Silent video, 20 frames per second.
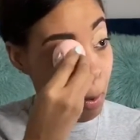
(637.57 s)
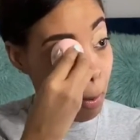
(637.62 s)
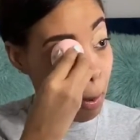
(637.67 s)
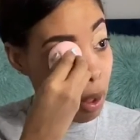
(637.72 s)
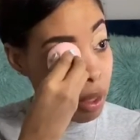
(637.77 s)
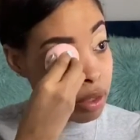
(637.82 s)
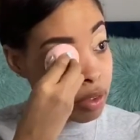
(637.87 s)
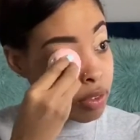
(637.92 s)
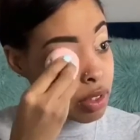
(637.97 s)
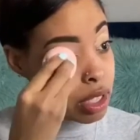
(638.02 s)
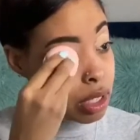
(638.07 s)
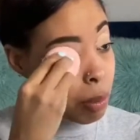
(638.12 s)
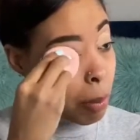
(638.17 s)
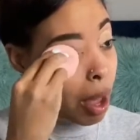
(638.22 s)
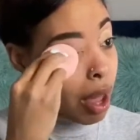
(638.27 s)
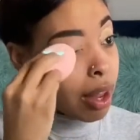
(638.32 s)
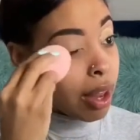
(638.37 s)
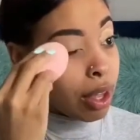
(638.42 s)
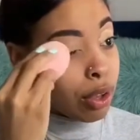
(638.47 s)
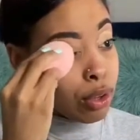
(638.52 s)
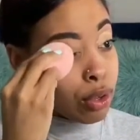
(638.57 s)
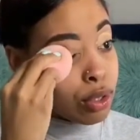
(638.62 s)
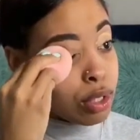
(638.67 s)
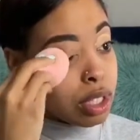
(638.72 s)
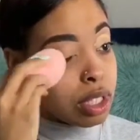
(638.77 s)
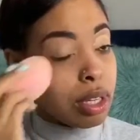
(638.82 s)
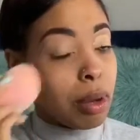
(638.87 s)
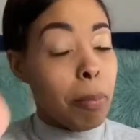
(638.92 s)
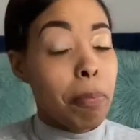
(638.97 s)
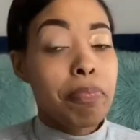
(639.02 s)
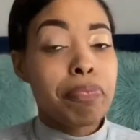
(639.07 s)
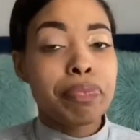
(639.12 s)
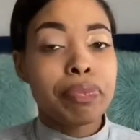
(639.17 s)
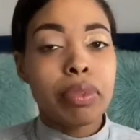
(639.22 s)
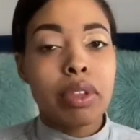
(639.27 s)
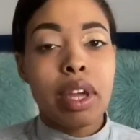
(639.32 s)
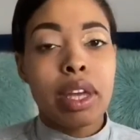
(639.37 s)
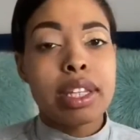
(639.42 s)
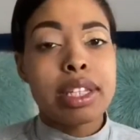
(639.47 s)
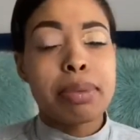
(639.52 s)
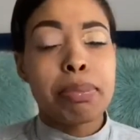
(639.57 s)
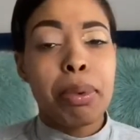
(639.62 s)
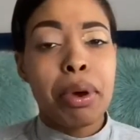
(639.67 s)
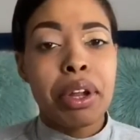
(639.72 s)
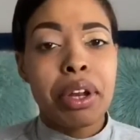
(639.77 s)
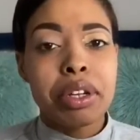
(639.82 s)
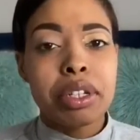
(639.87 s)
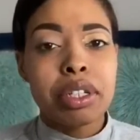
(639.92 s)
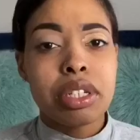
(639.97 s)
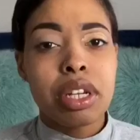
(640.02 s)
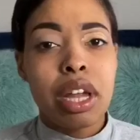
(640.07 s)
And the reason why I like using a sponge